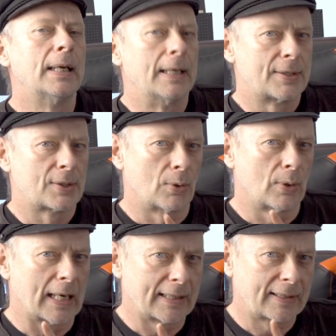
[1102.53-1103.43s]

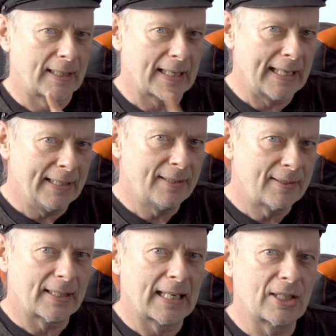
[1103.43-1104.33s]
So at the
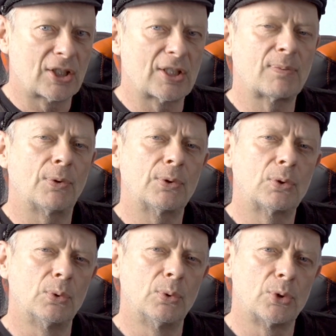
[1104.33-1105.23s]
end, I just
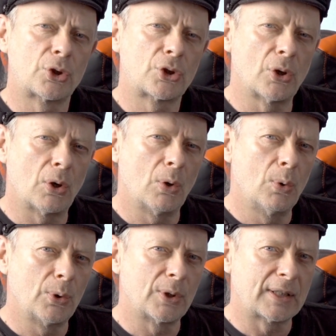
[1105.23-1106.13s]
want to
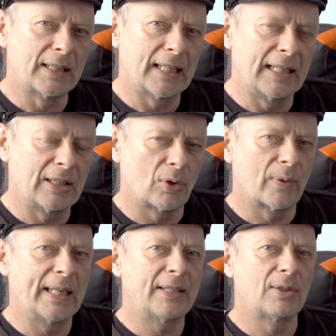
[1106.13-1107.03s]
show the
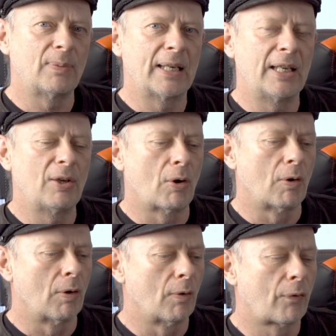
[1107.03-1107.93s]
integrated way
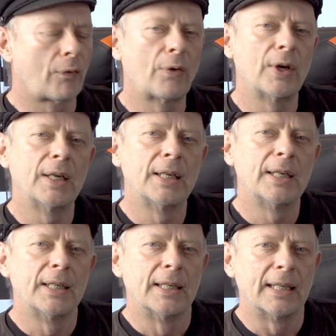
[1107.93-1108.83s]
of
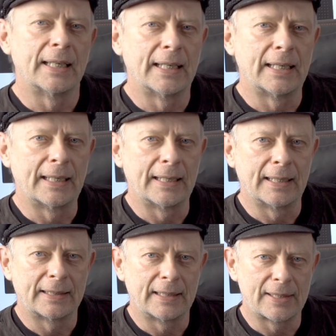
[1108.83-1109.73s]

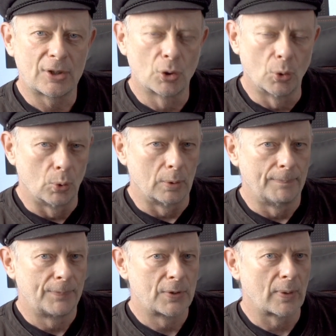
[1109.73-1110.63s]
this tool.
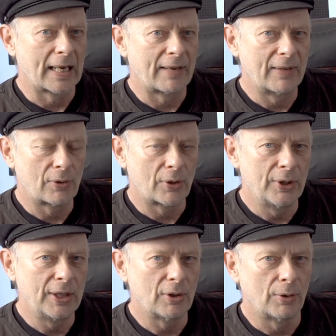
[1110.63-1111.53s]
So I will
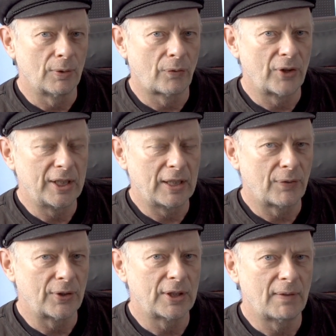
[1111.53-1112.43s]
run it on 3
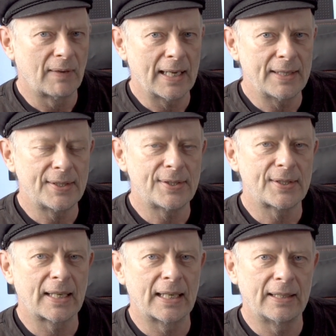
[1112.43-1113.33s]
different
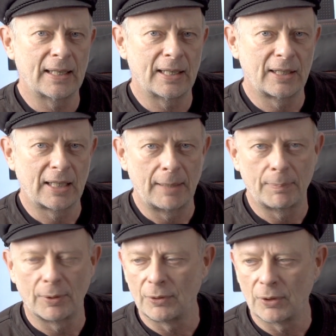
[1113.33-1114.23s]
devices, and I
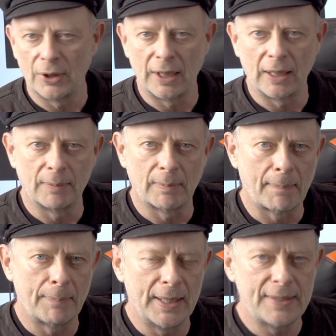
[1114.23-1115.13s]
keep on running
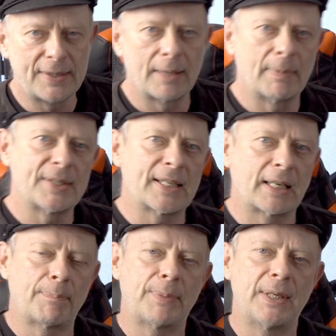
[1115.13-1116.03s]
my PC and my
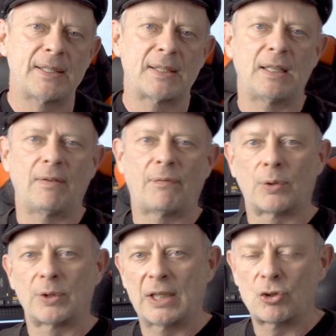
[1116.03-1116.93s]
second PC
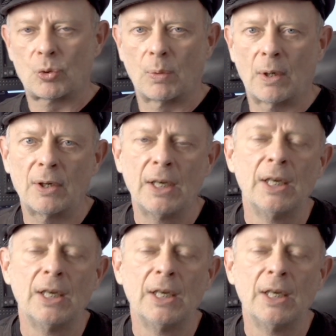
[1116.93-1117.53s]
for the H2R